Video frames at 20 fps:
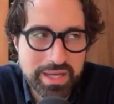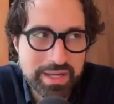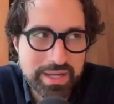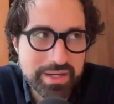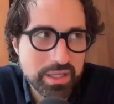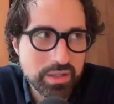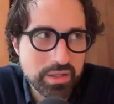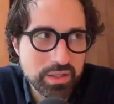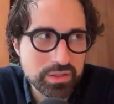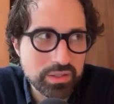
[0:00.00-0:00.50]
Yeah,
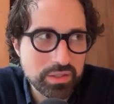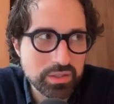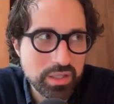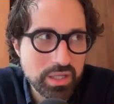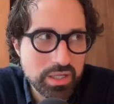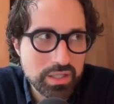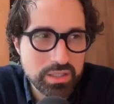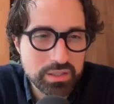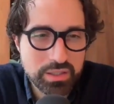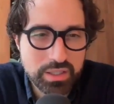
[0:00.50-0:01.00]
and a
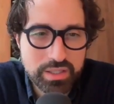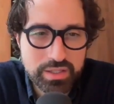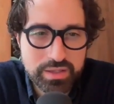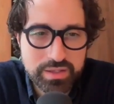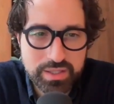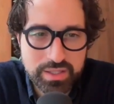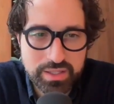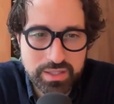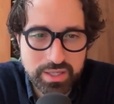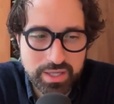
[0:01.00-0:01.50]
lot
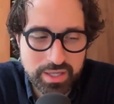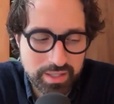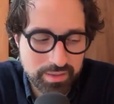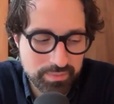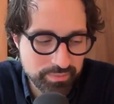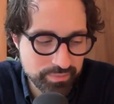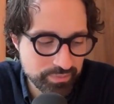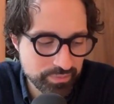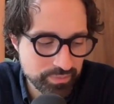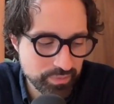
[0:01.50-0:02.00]
of the
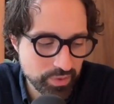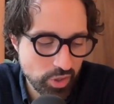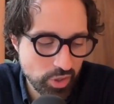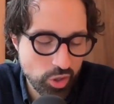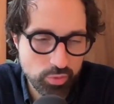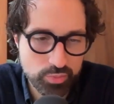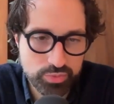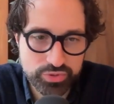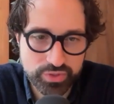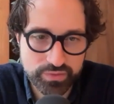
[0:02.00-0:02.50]

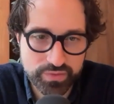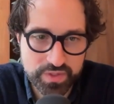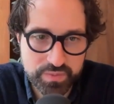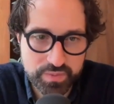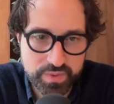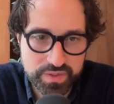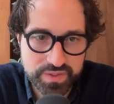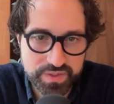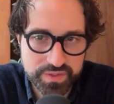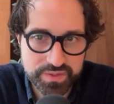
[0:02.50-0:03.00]
home service
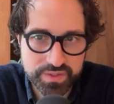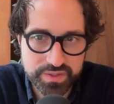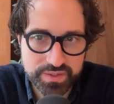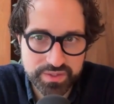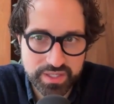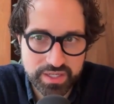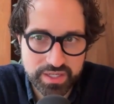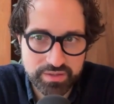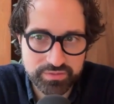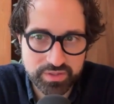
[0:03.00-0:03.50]

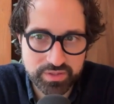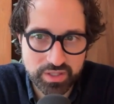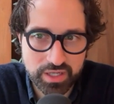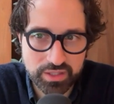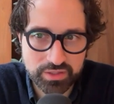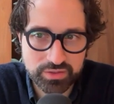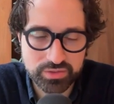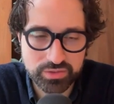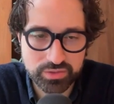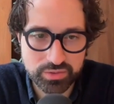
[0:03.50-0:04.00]
businesses that I've
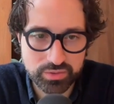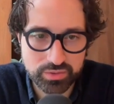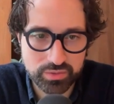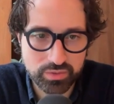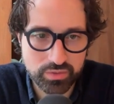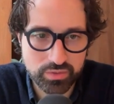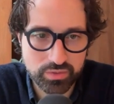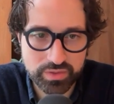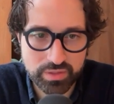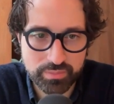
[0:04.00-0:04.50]
talked to
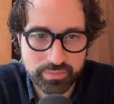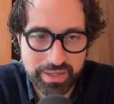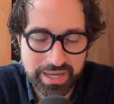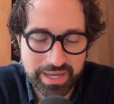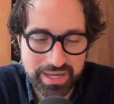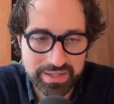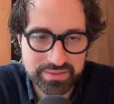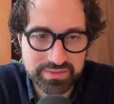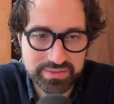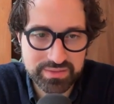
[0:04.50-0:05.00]
over the
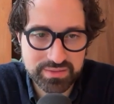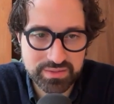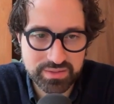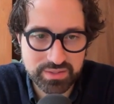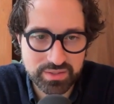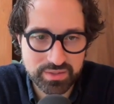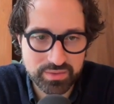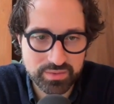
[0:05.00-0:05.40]
past,